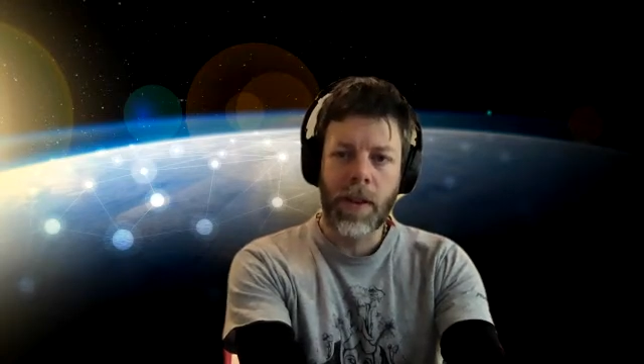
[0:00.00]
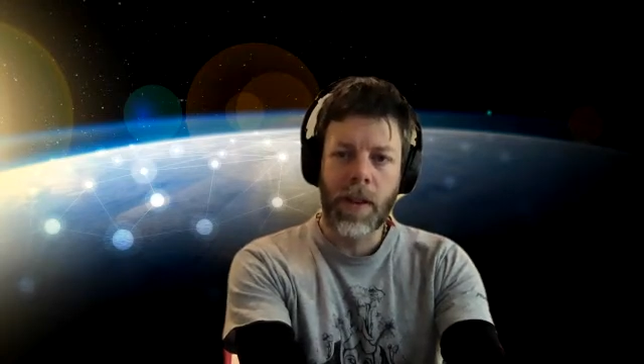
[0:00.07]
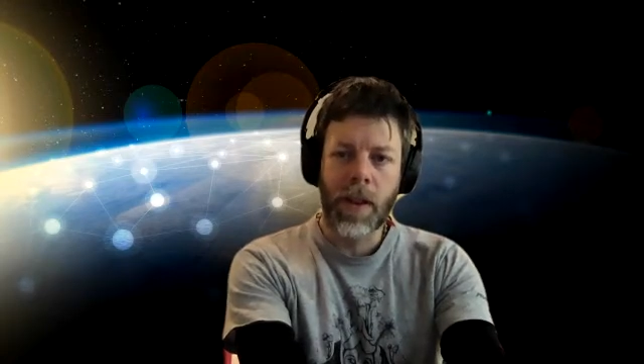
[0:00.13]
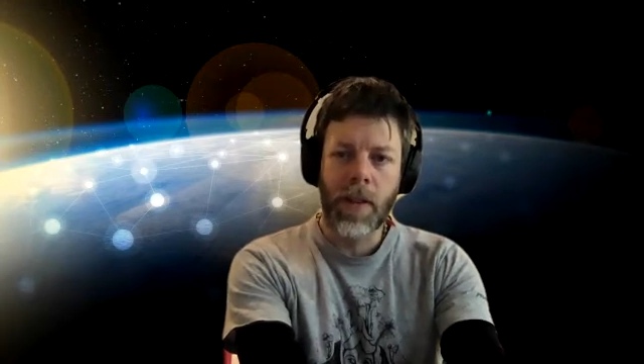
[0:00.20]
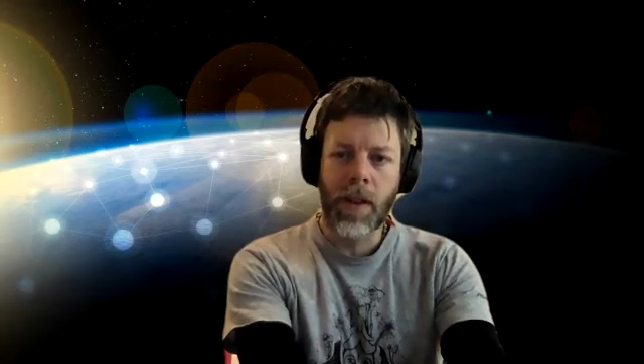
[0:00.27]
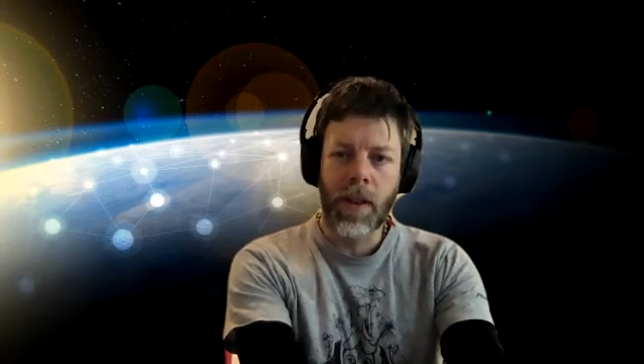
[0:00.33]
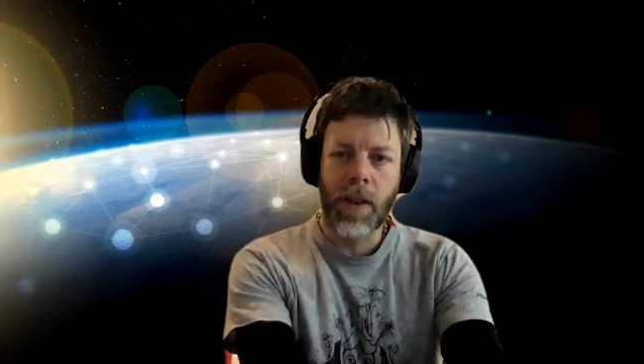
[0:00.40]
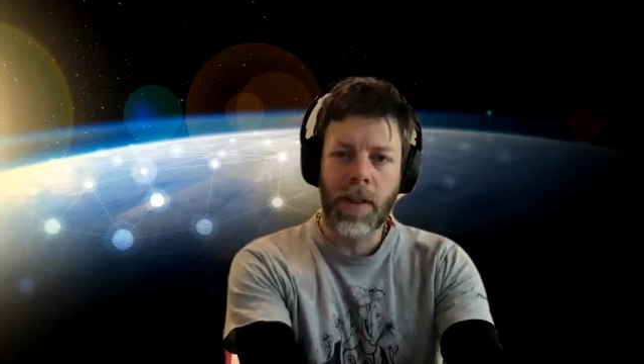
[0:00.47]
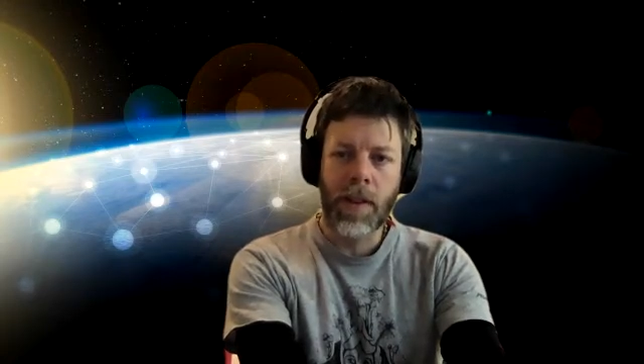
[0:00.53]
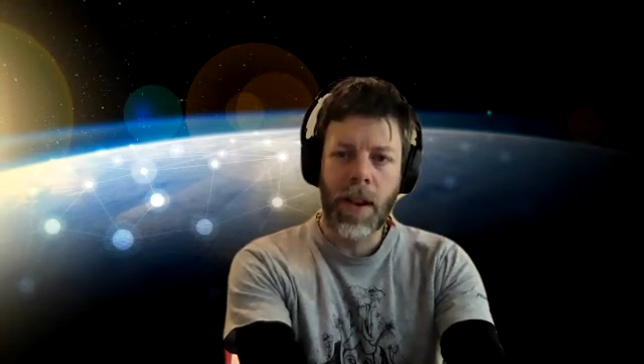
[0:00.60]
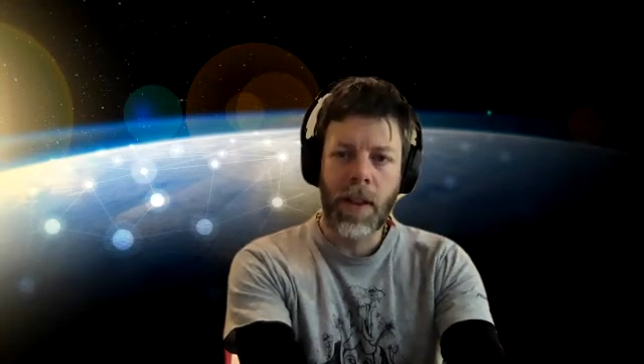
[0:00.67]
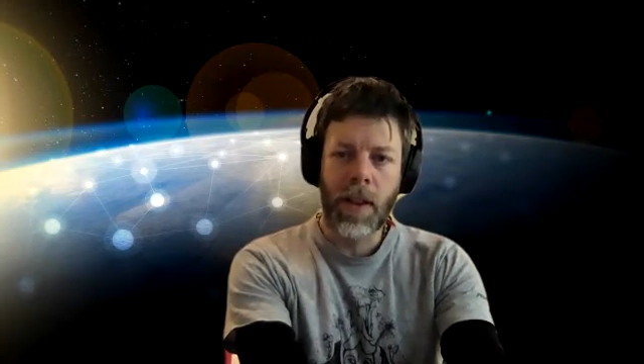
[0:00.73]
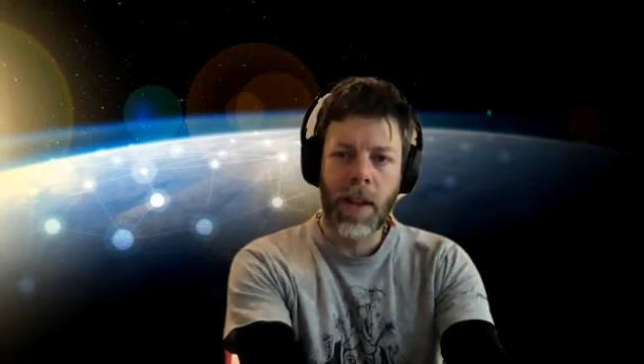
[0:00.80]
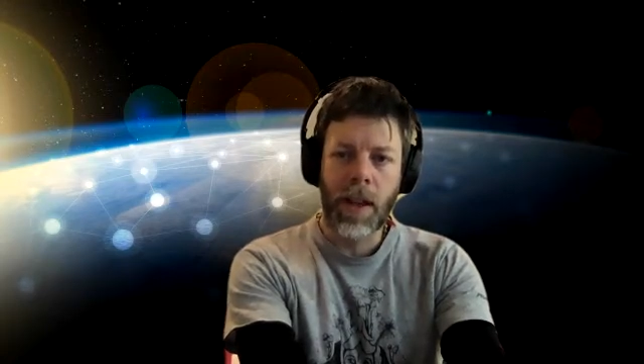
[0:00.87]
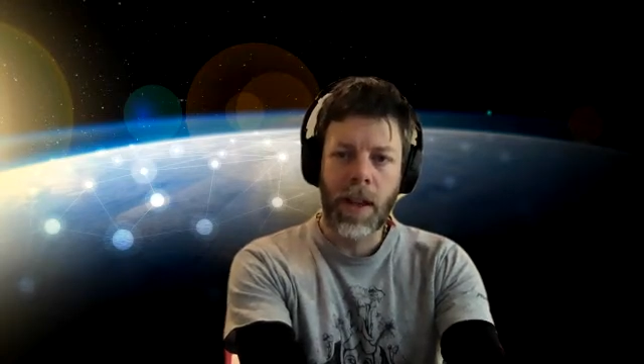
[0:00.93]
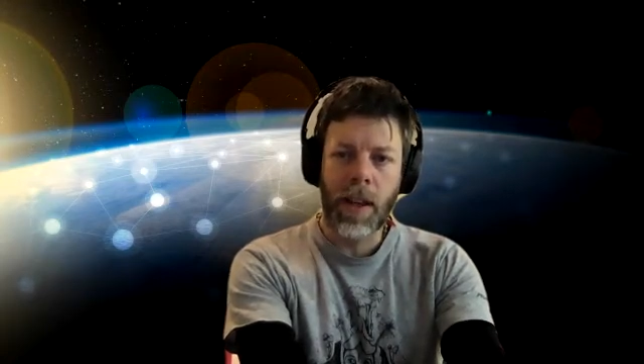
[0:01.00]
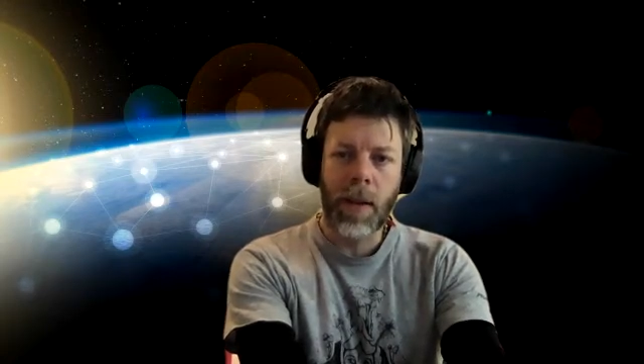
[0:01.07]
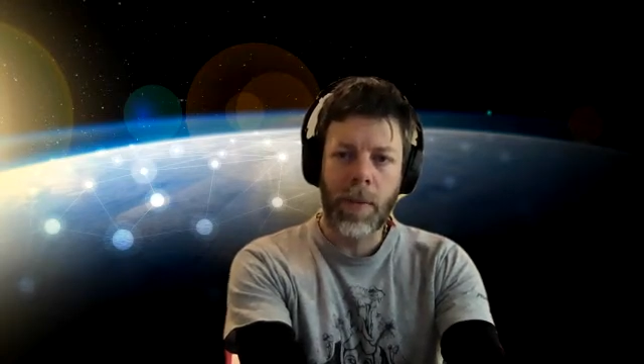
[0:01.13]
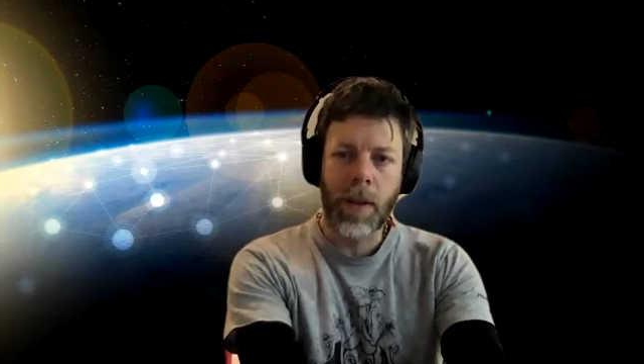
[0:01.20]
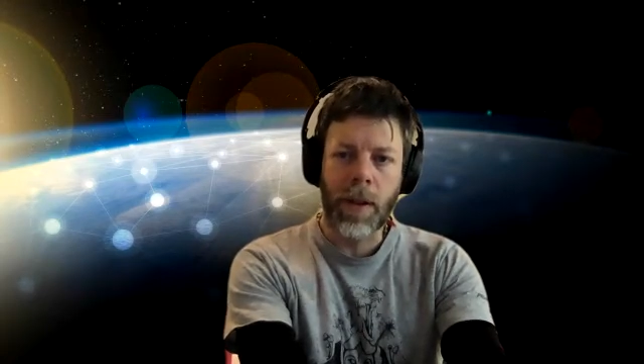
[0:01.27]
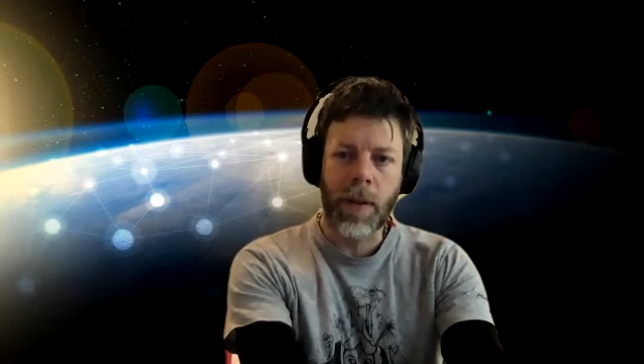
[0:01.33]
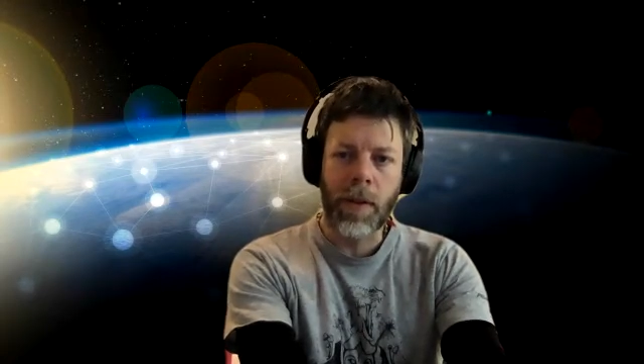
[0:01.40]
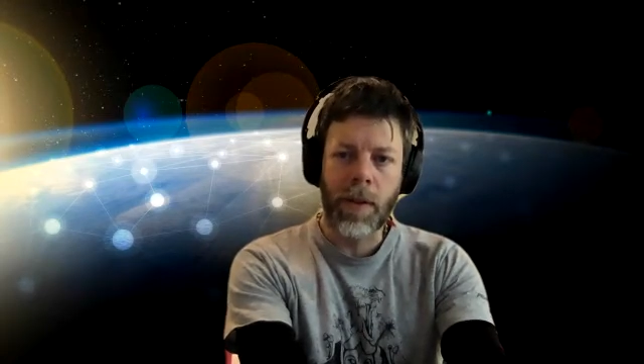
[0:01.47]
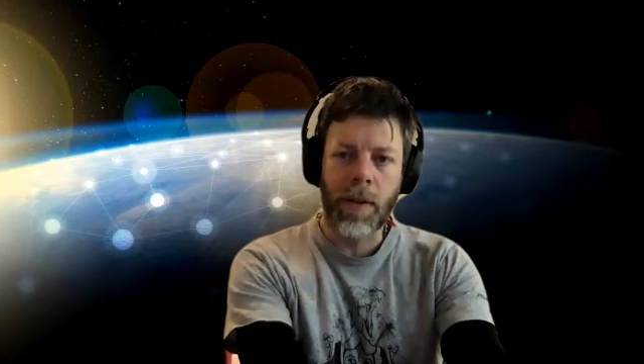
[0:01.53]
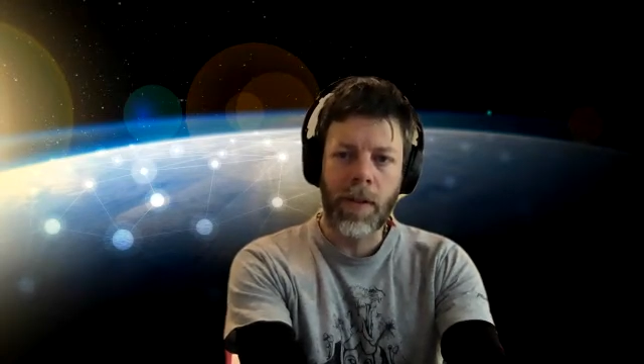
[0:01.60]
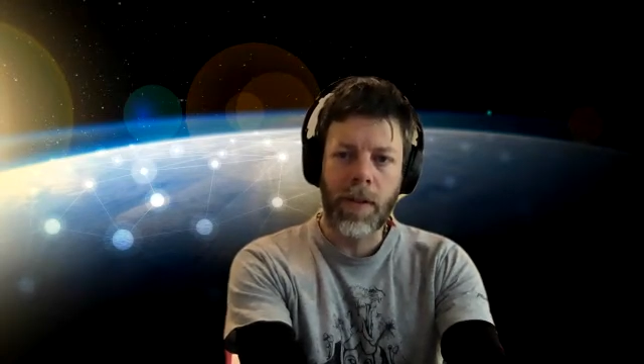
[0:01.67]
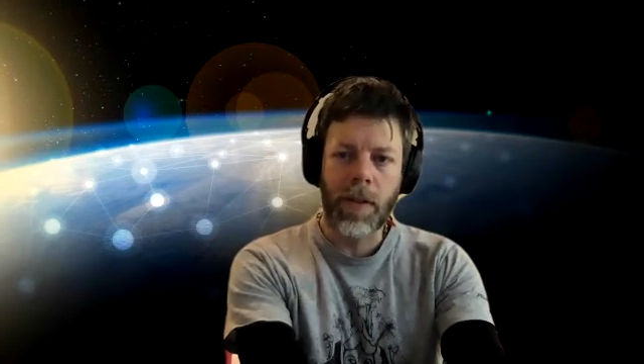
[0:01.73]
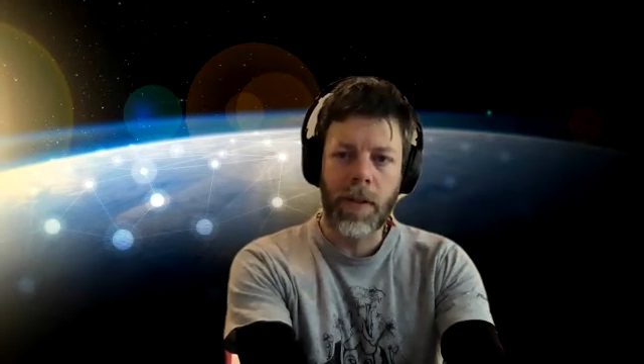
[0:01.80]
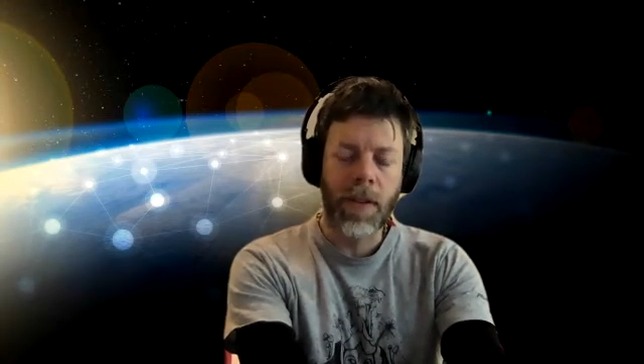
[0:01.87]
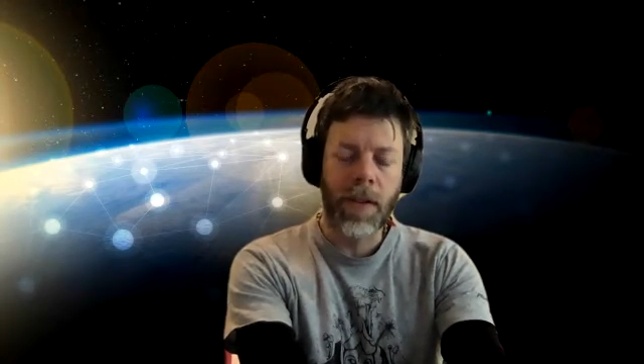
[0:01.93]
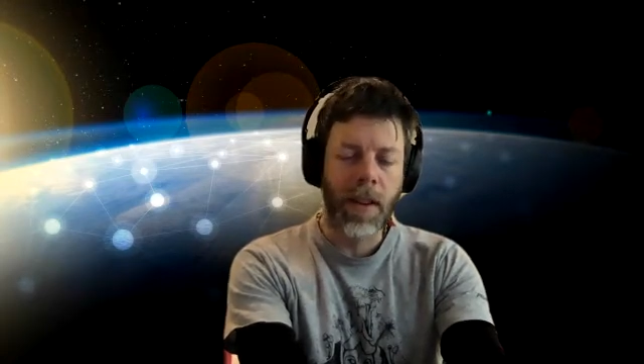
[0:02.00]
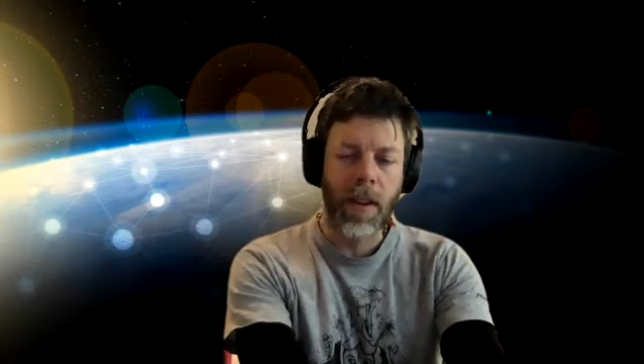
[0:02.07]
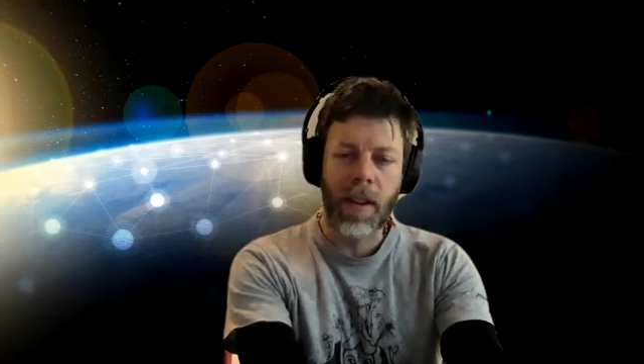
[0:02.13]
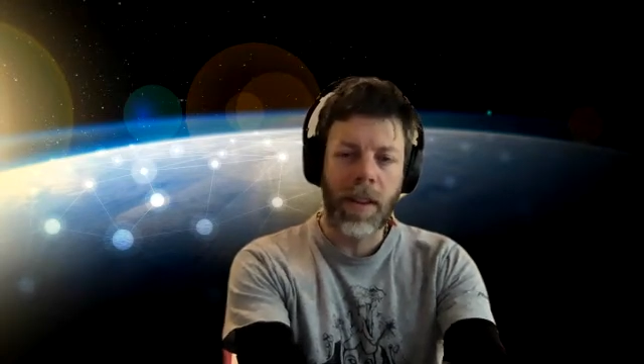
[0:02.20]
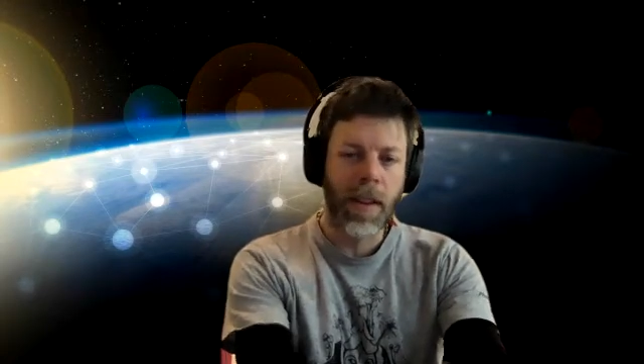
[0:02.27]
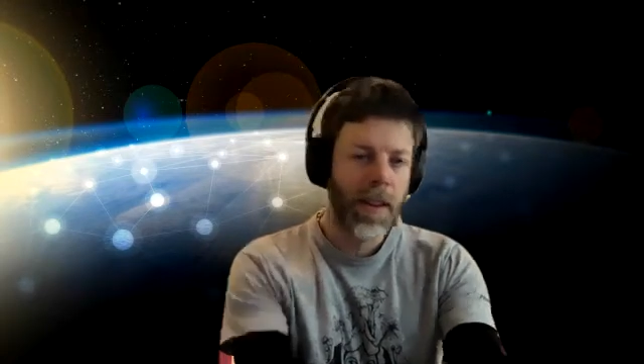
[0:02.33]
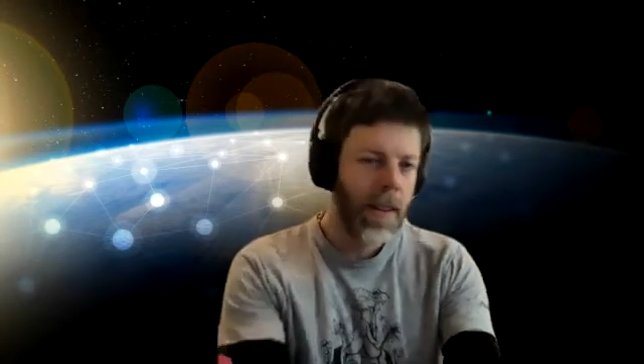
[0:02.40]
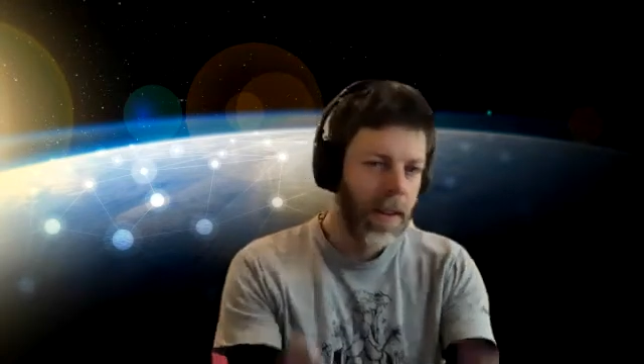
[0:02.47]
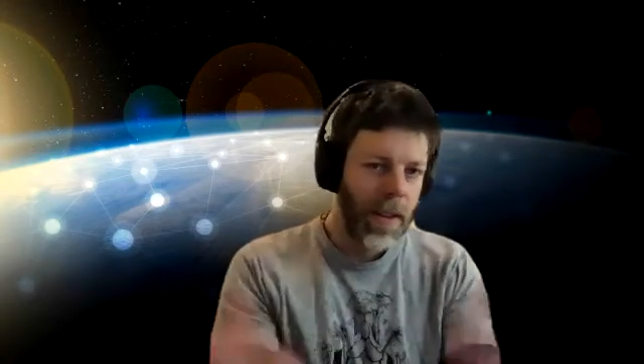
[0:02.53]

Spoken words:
governance out of the gate, but it was just like